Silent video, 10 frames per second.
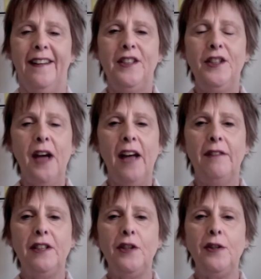Do you have
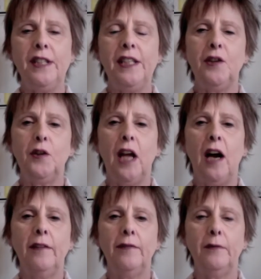issues in your
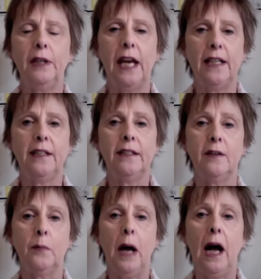life relating to
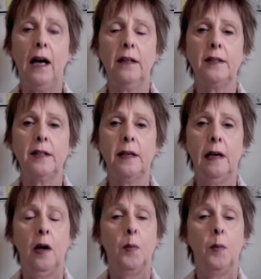the past,